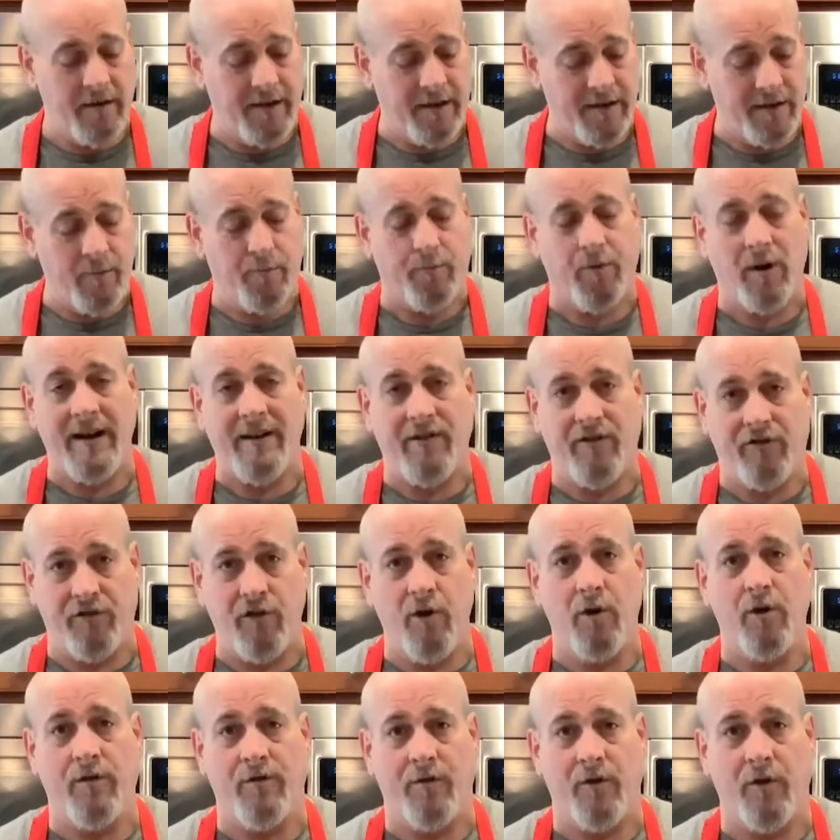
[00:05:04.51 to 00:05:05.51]
Let the bread
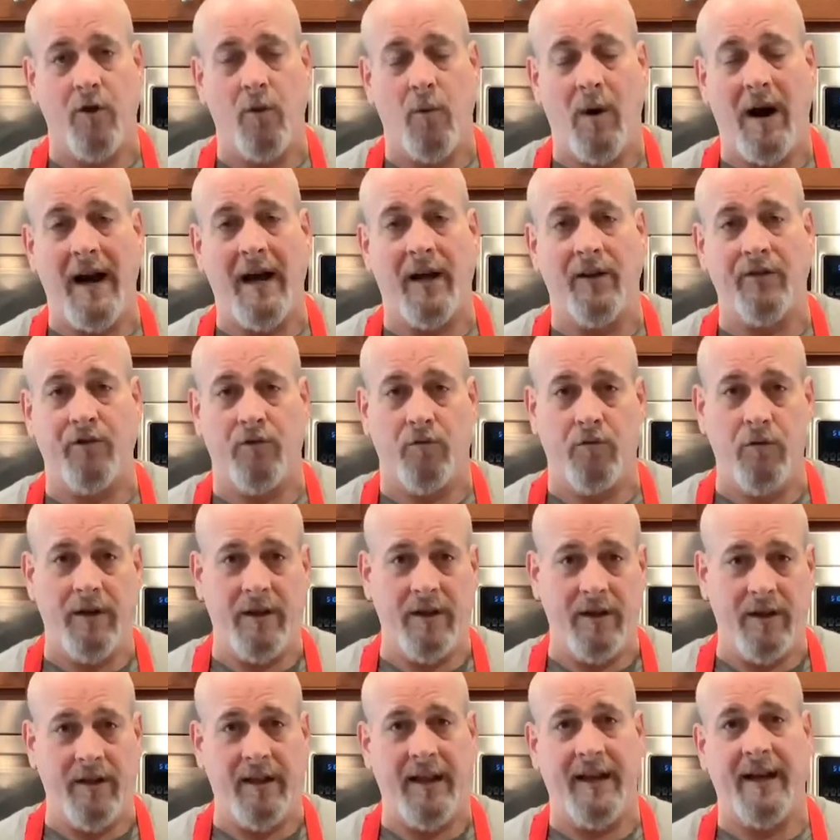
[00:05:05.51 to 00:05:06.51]
soak for a while to
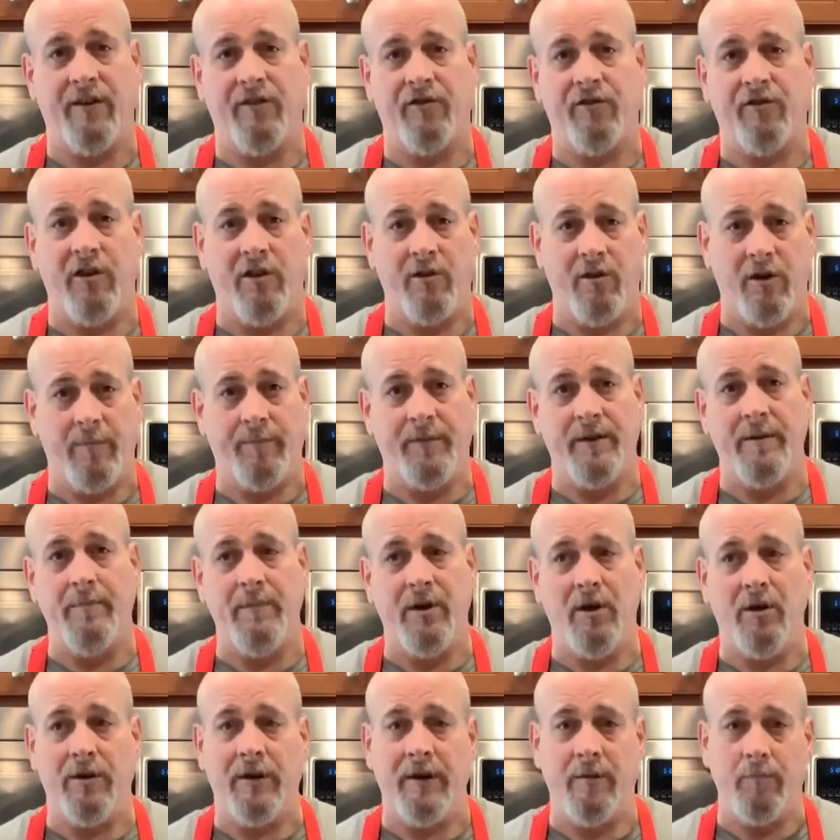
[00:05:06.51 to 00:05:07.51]
really let it soak up the
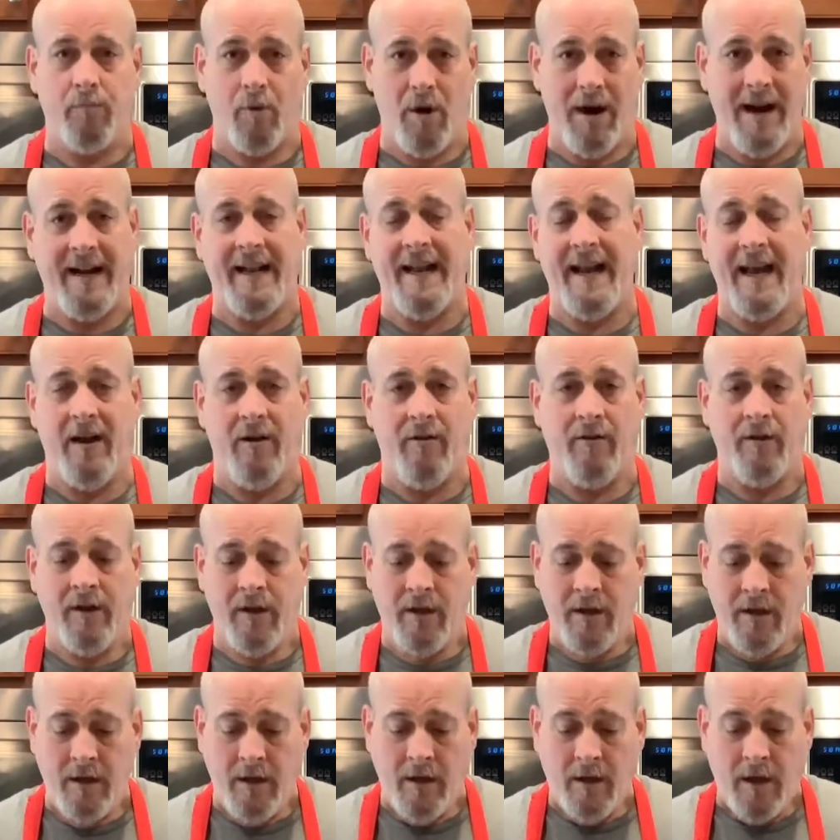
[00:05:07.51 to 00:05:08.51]
milk and break down.
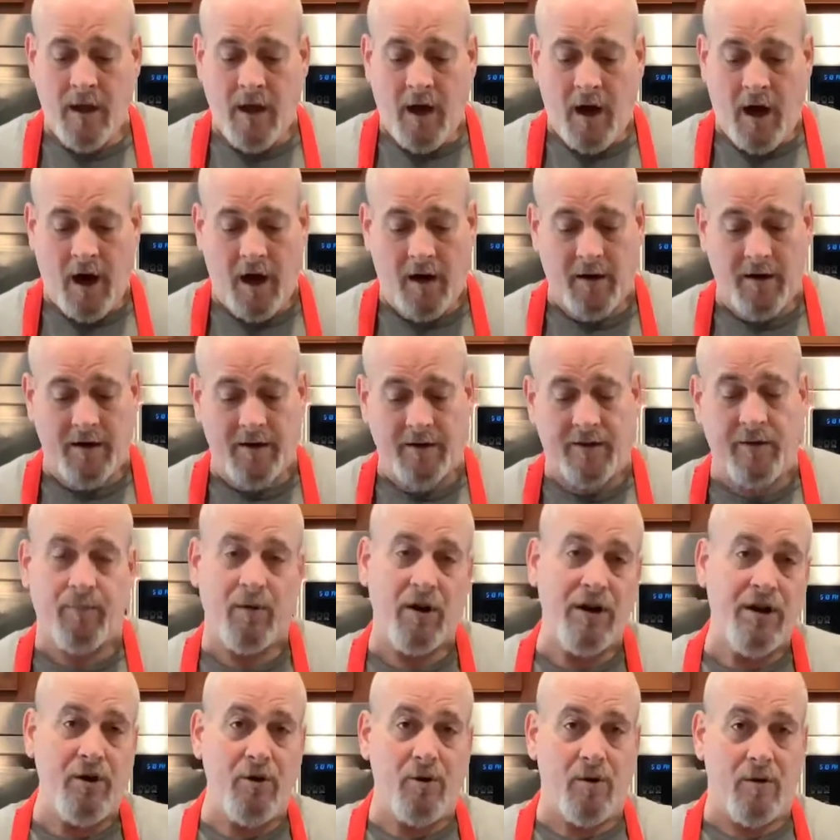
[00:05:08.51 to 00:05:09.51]
I'm going to
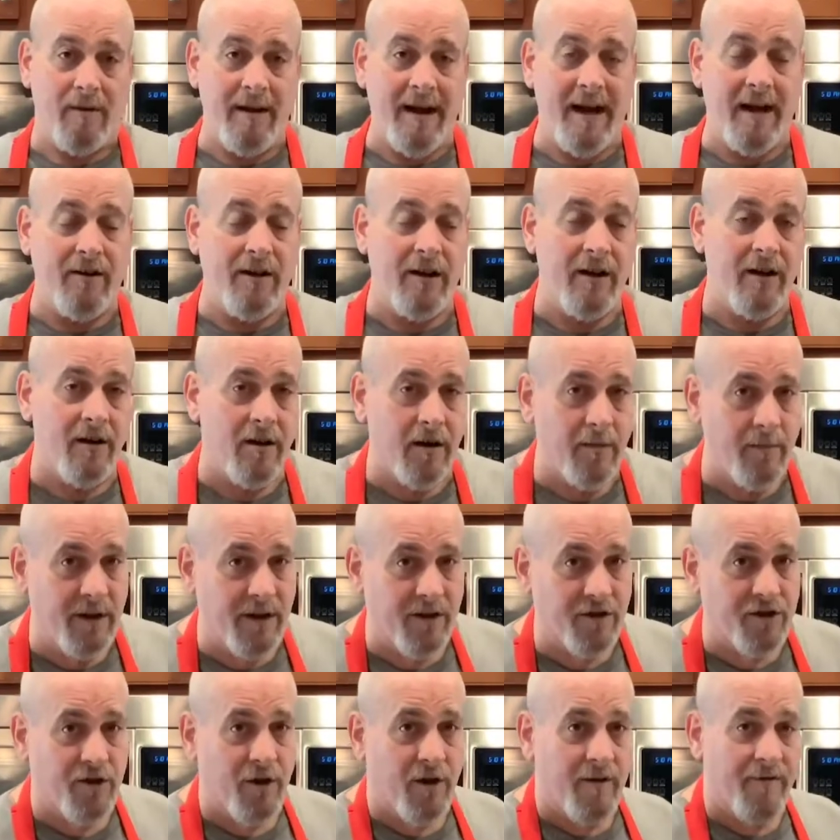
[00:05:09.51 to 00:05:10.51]
bring you around here. I'm
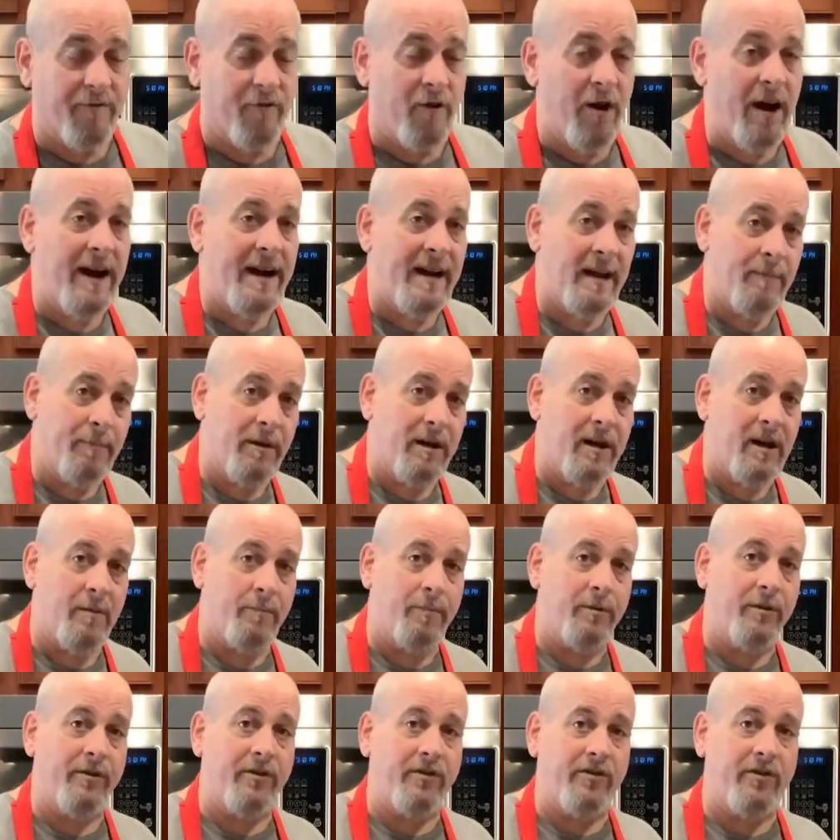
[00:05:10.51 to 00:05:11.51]
going to start frying up a
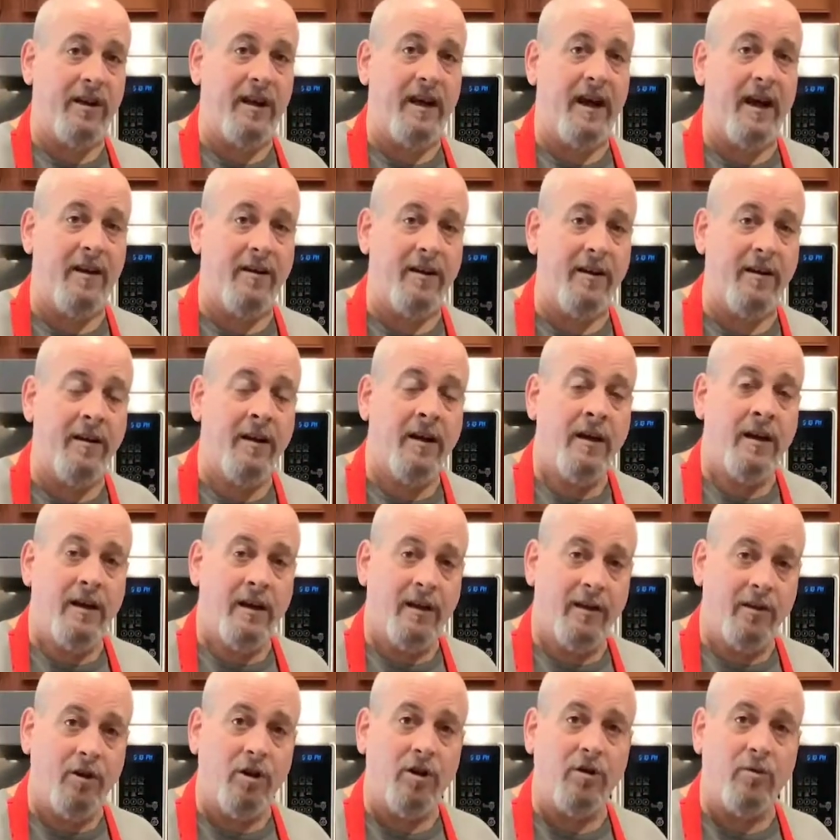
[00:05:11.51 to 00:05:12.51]
couple to see how they
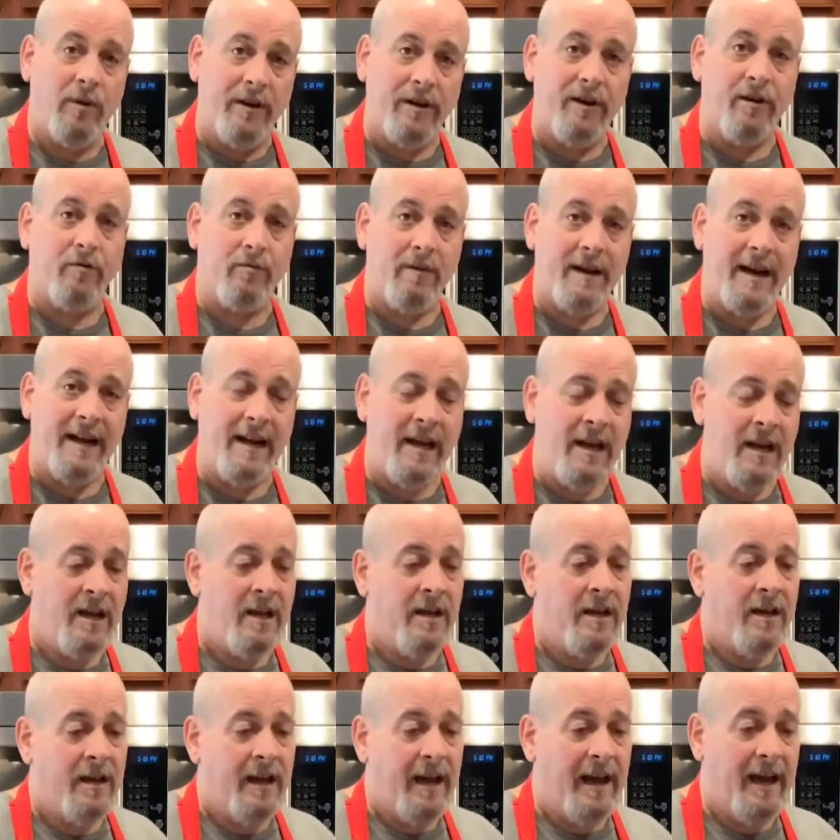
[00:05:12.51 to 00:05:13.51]
look when they're ready.
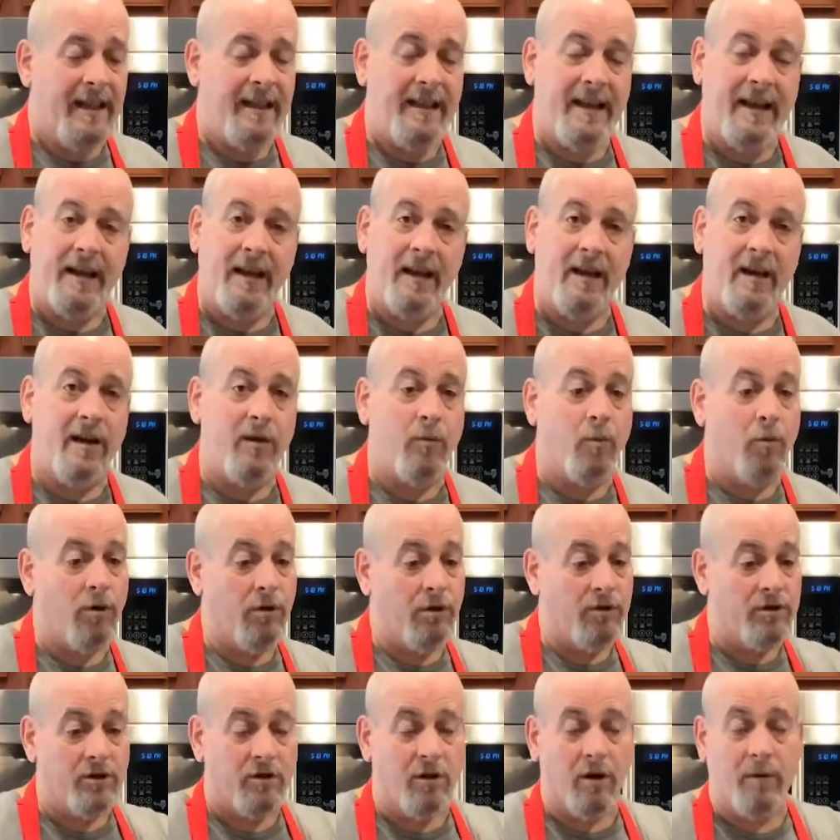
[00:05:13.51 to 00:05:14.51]
And then
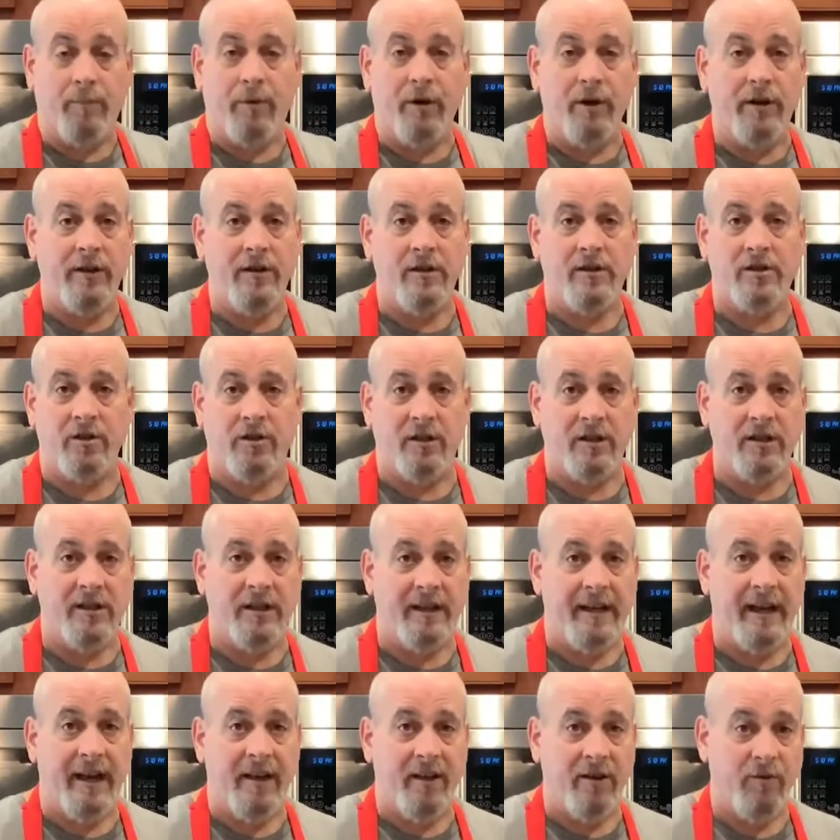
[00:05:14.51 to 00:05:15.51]
we'll start putting the sauce
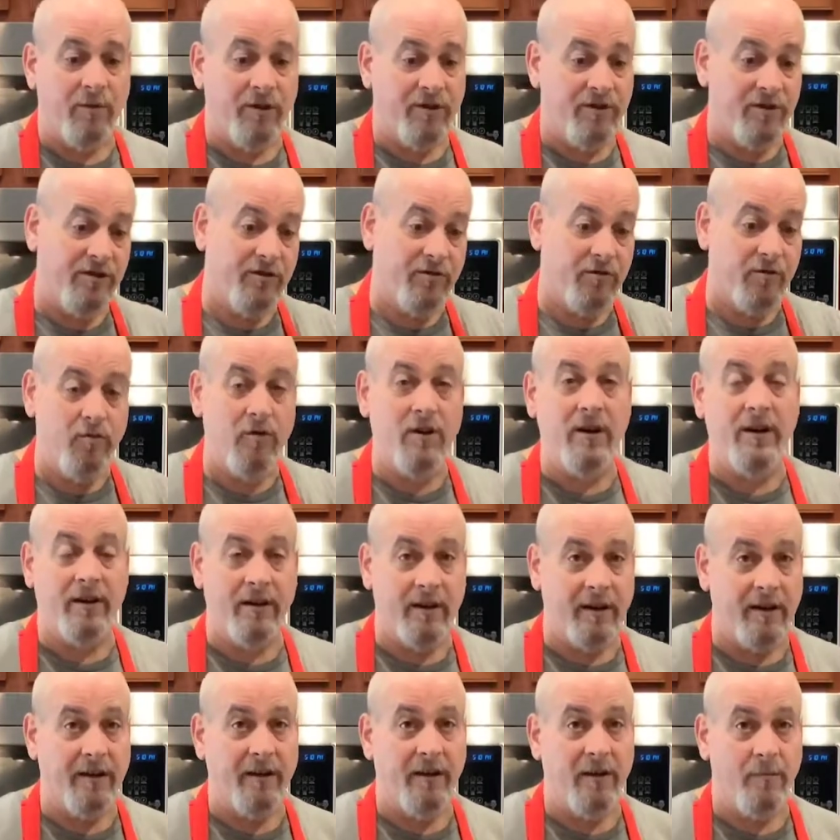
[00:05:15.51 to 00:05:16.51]
together, which is
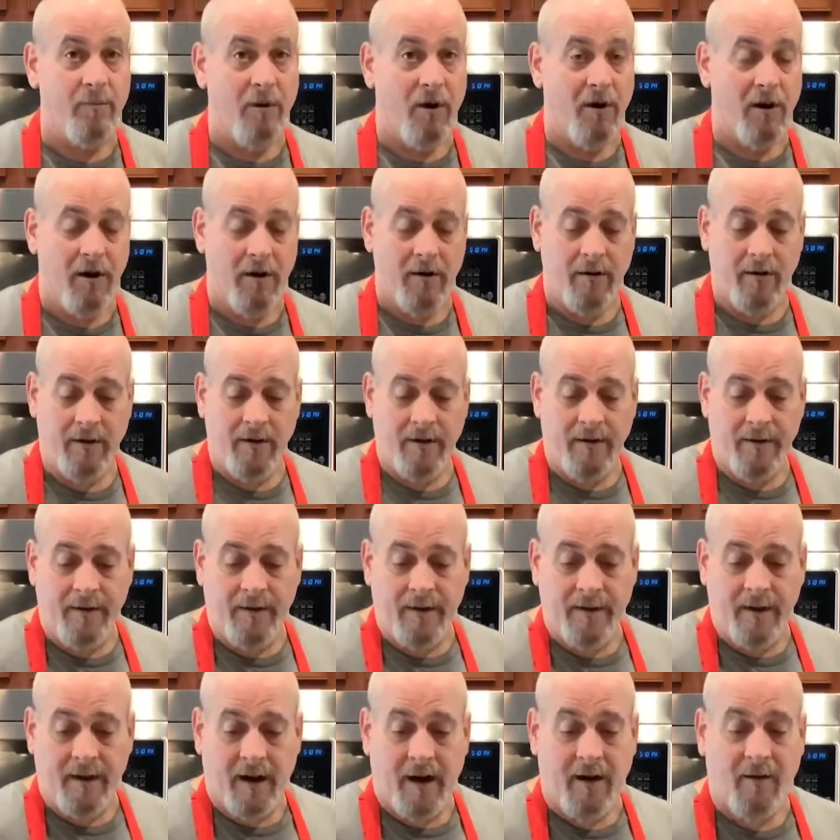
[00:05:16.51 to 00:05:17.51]
really the good part.
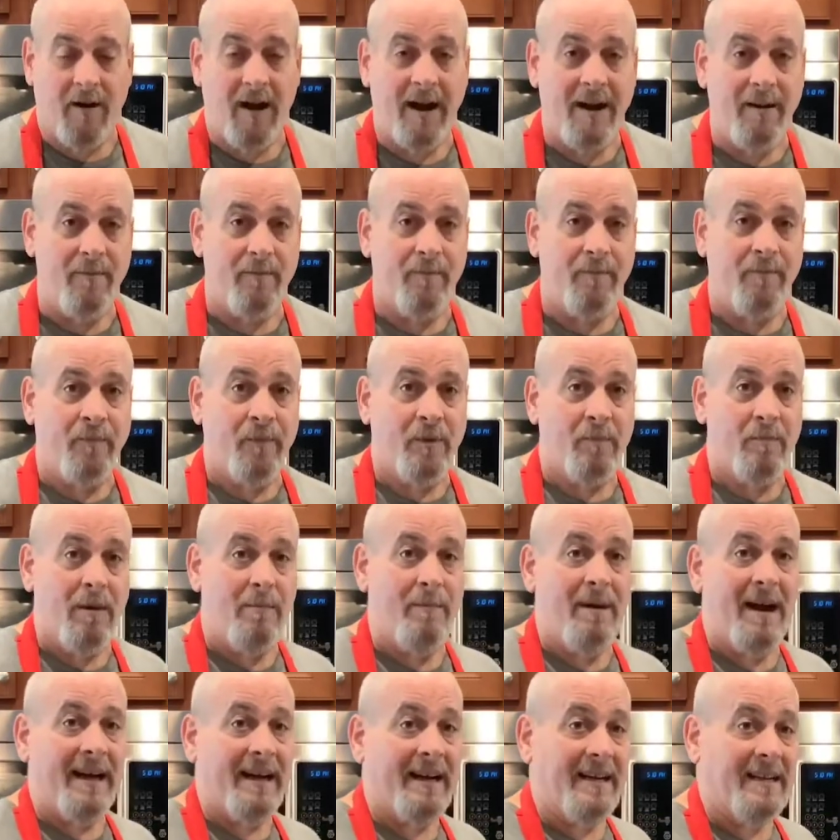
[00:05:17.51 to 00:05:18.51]
All right, be
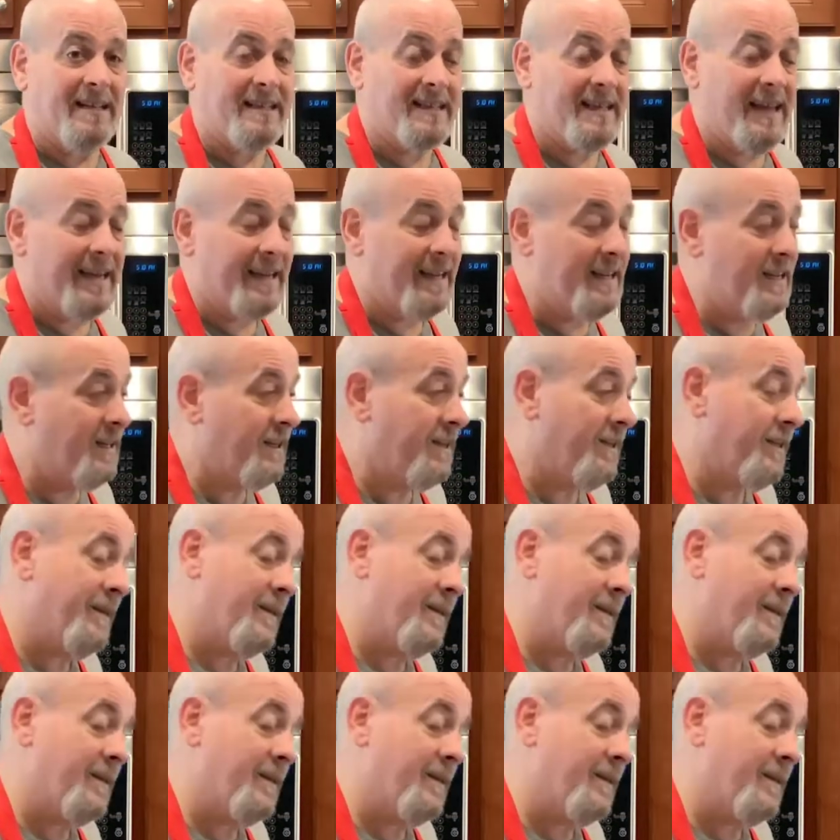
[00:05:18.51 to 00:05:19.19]
back in a second.